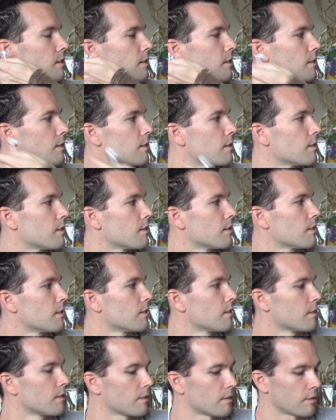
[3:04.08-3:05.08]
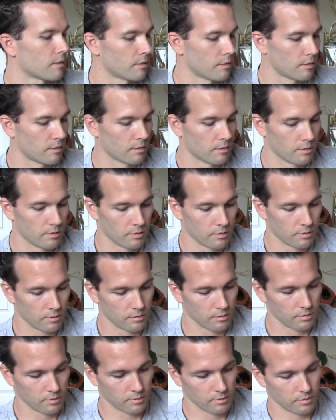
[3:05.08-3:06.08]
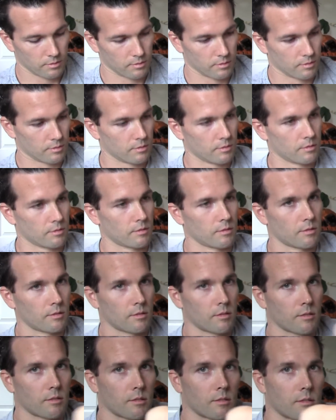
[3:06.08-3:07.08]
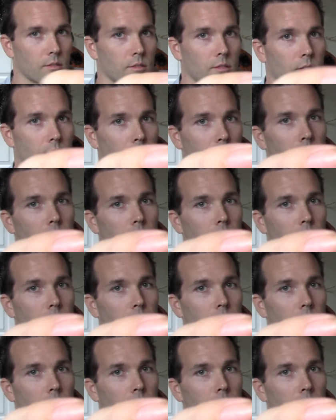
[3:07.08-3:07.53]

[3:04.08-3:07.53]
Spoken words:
This person isn't speaking.